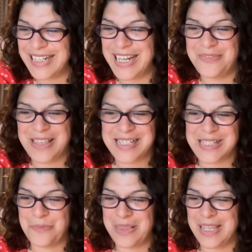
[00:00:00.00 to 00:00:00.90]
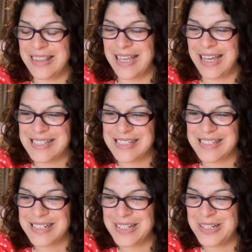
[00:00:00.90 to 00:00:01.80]
If there's something that's,
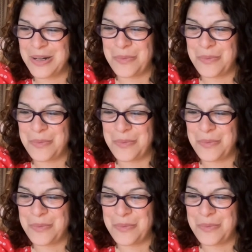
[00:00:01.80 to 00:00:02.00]
you know,